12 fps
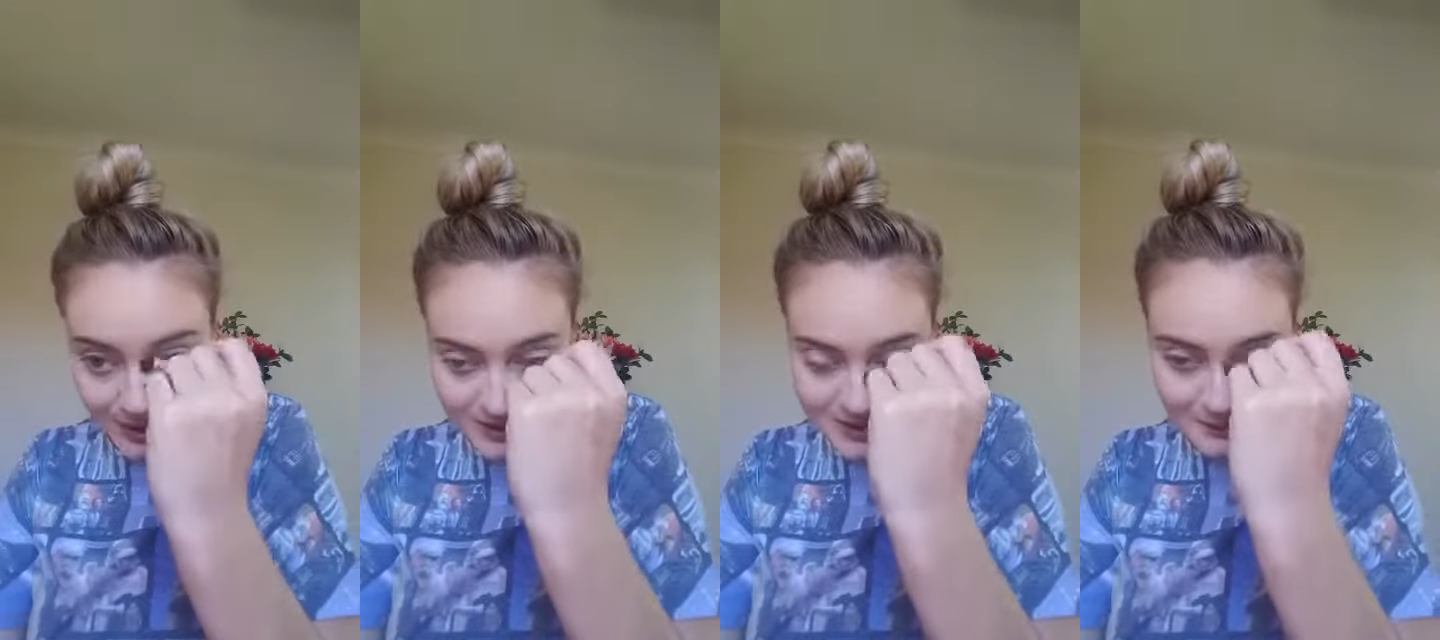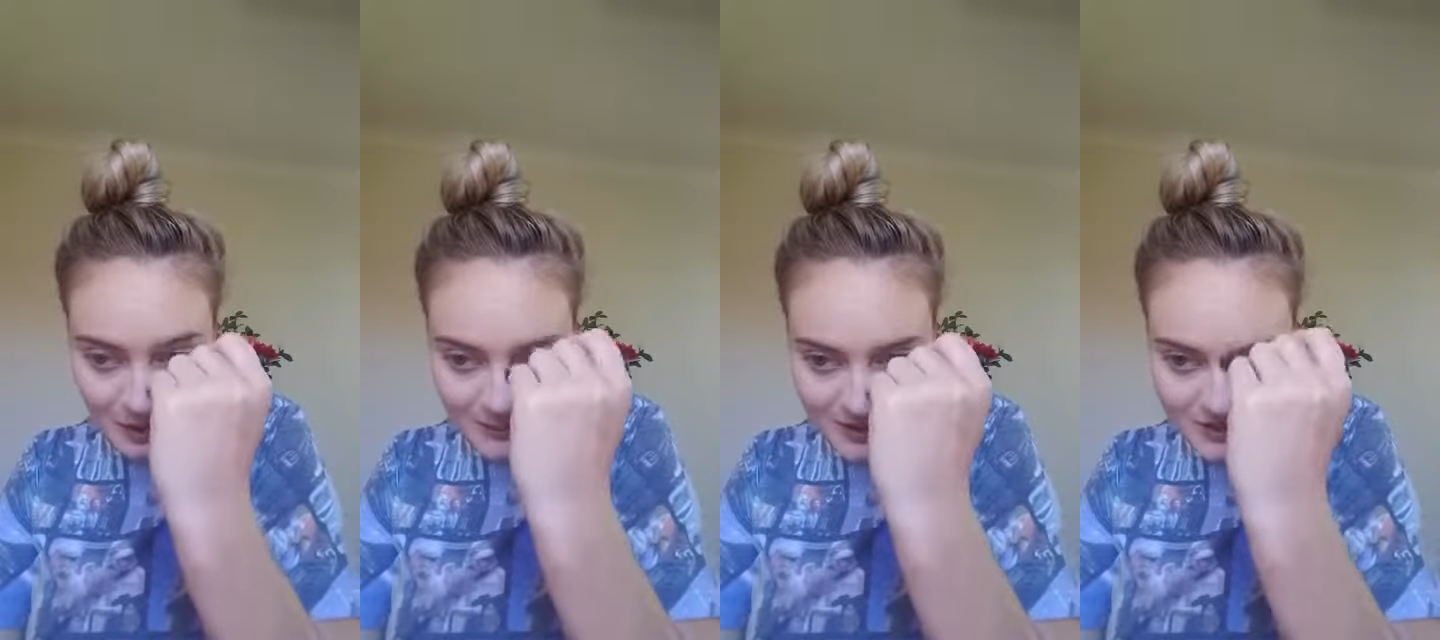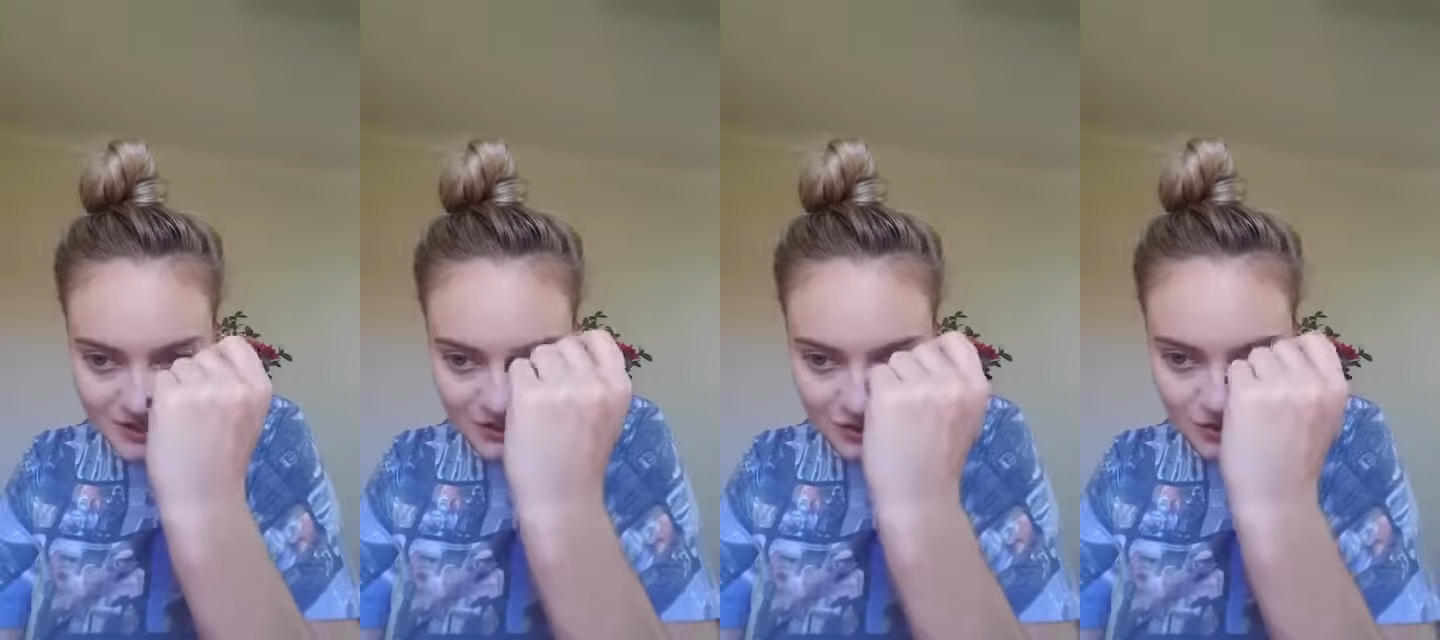
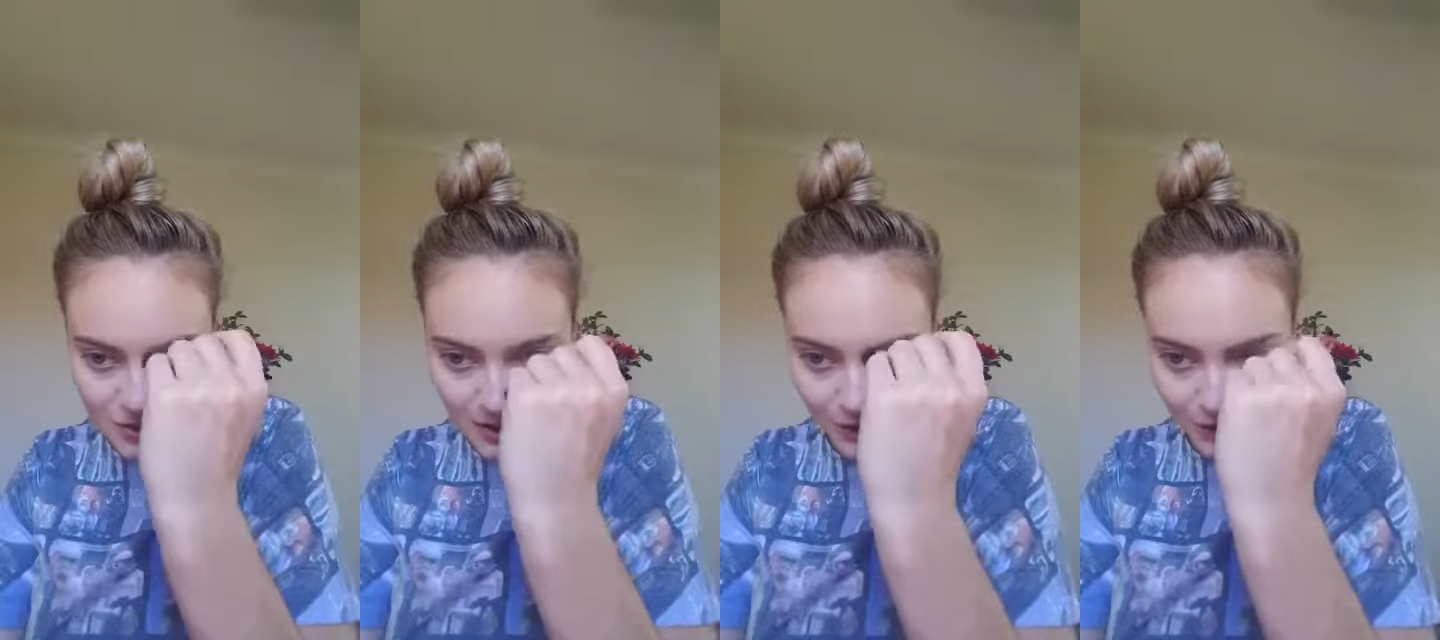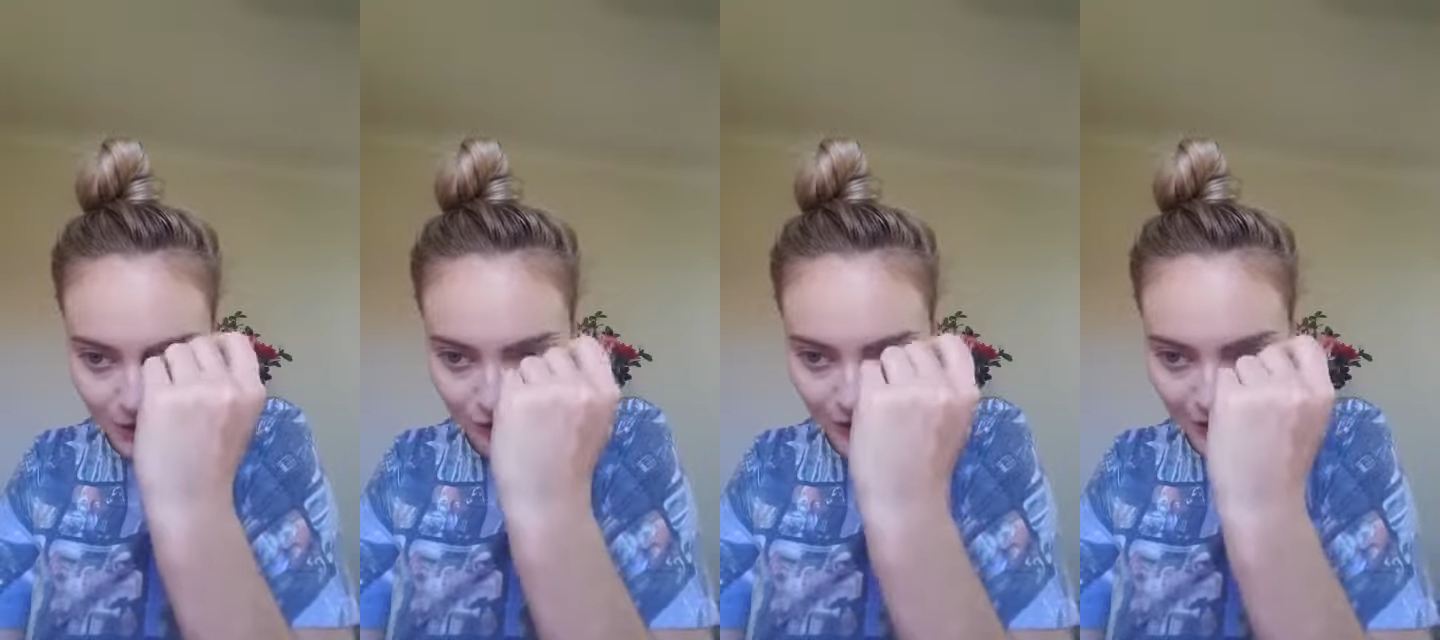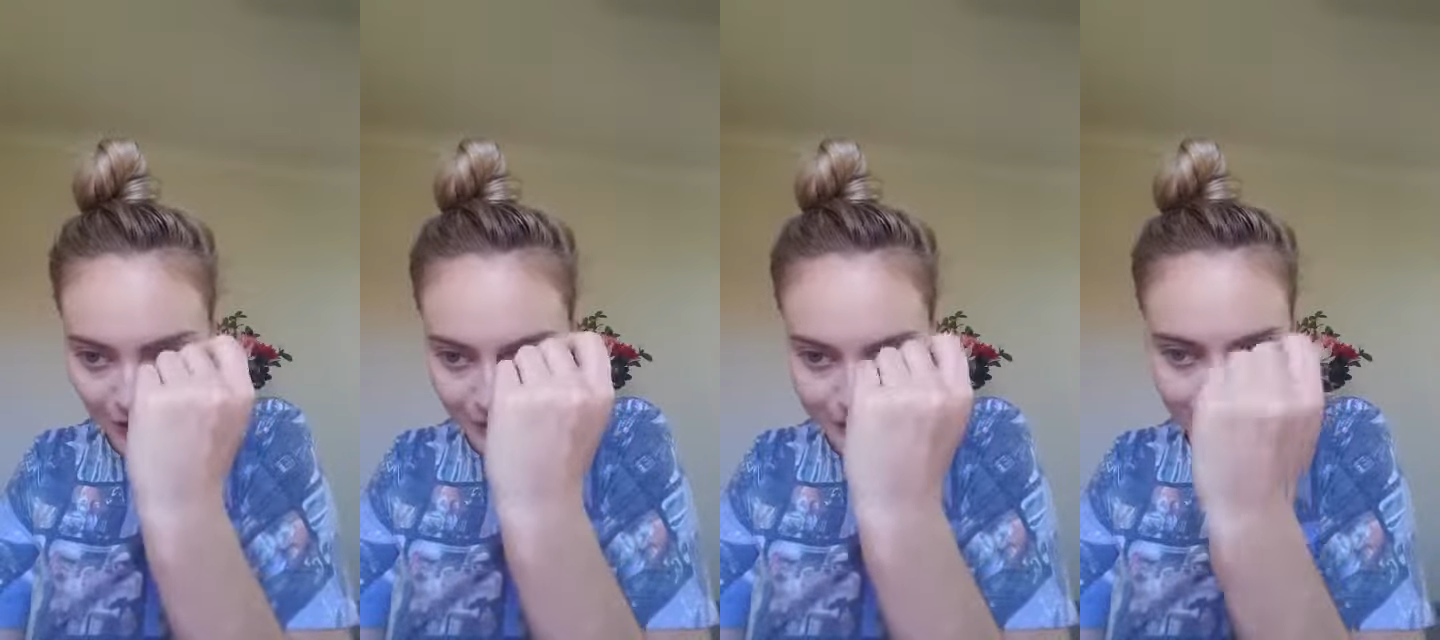experimenting, trying new
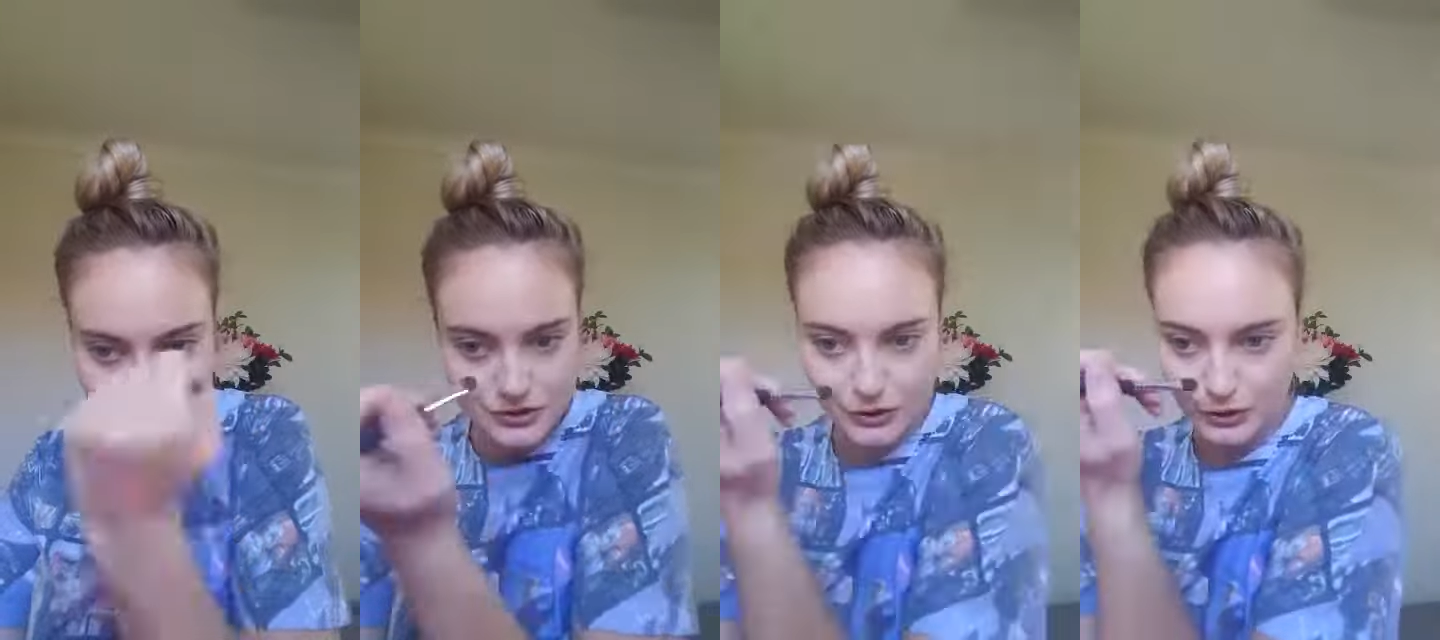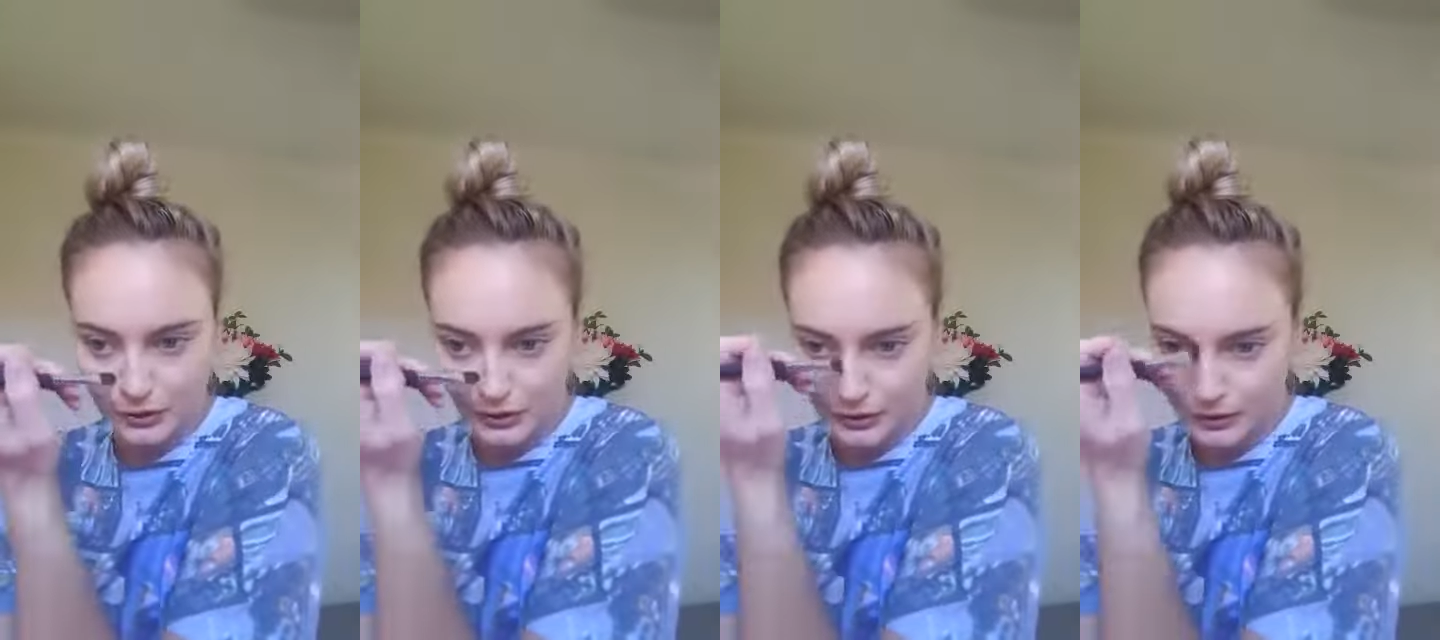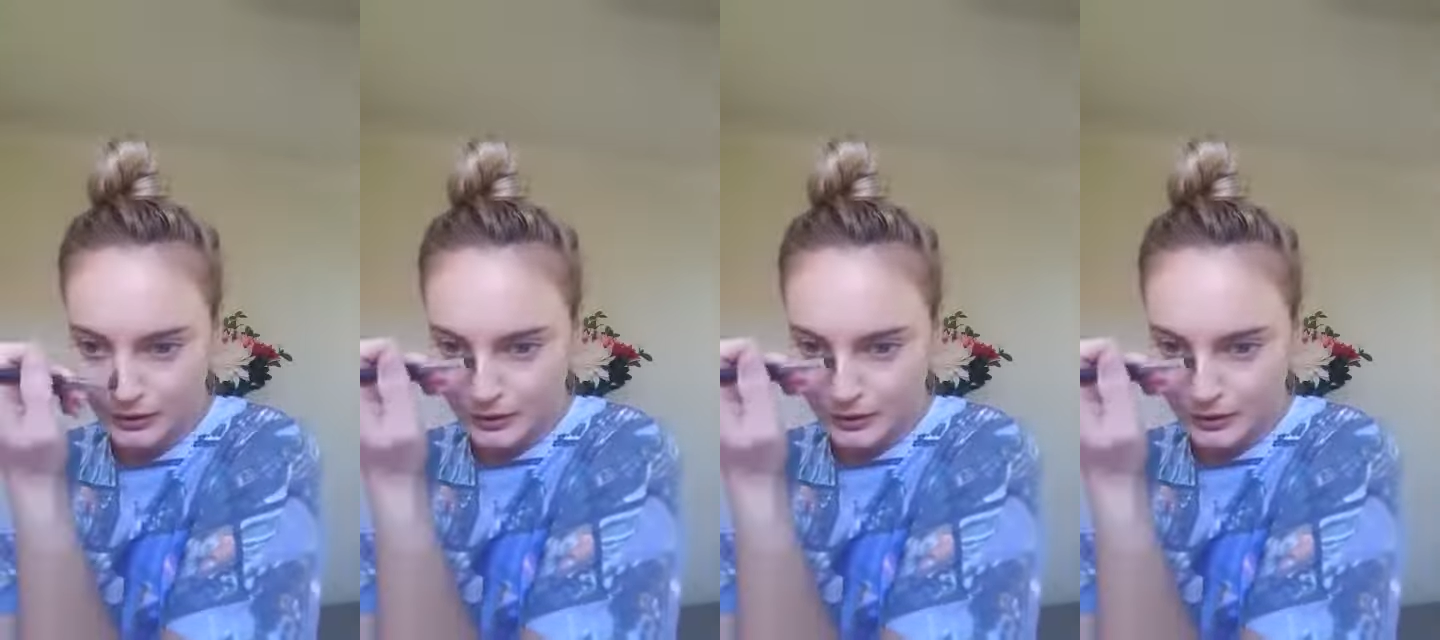things, so